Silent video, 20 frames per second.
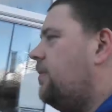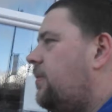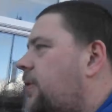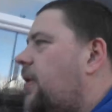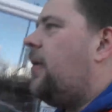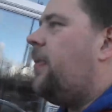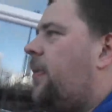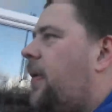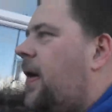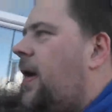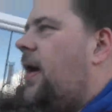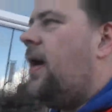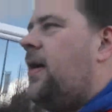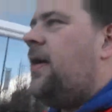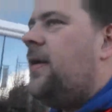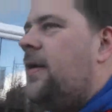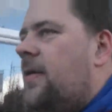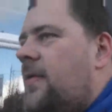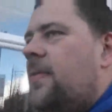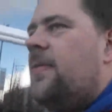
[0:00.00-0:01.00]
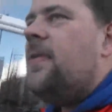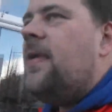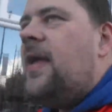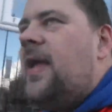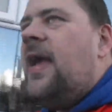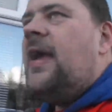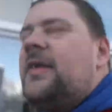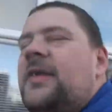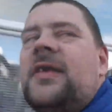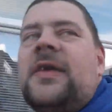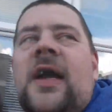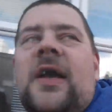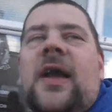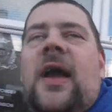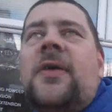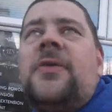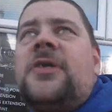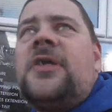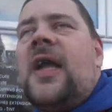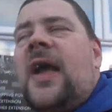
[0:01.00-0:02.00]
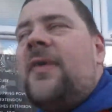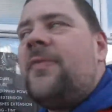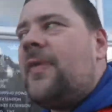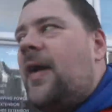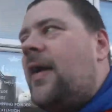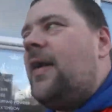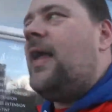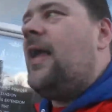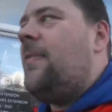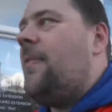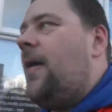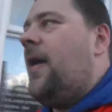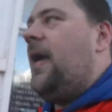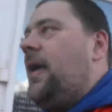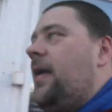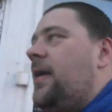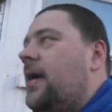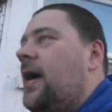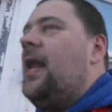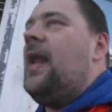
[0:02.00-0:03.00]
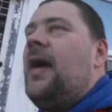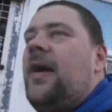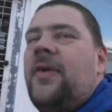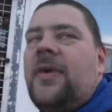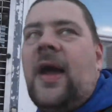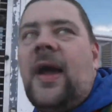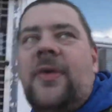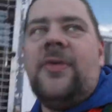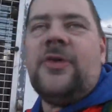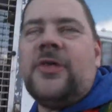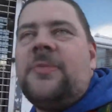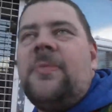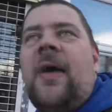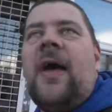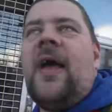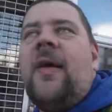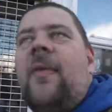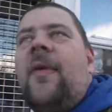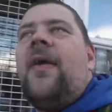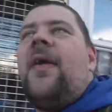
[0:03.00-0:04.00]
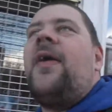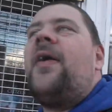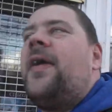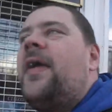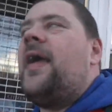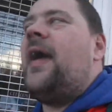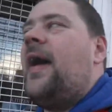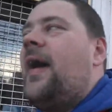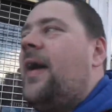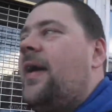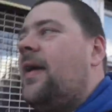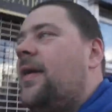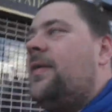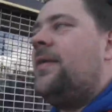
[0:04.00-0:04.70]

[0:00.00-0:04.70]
Proper. It's like a ghost town down here, mate. Hello, ghost, mate. Where are you?